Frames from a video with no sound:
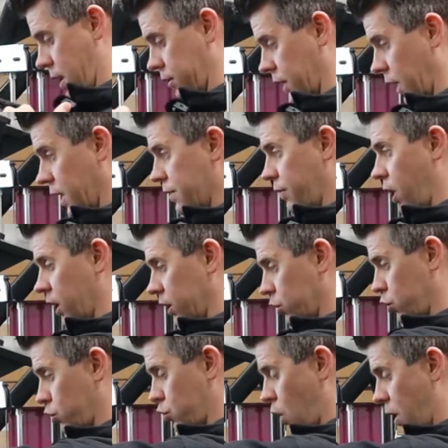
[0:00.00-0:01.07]
and they'll either
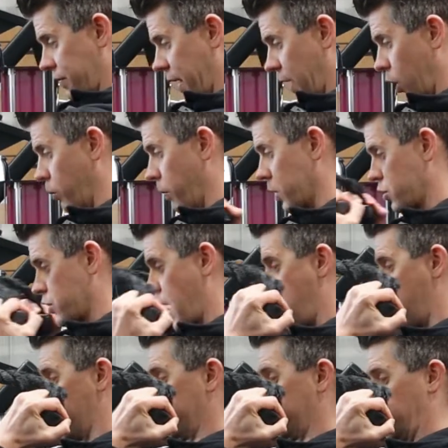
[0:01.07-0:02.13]
drive their elbows
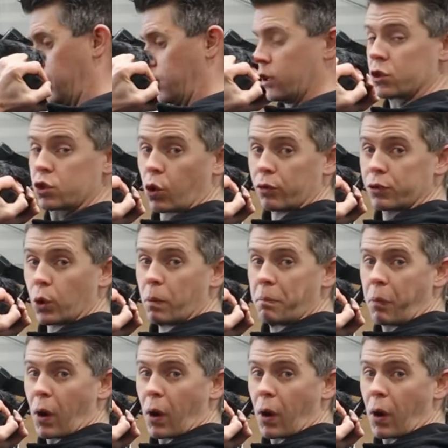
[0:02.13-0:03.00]
down and sort of do a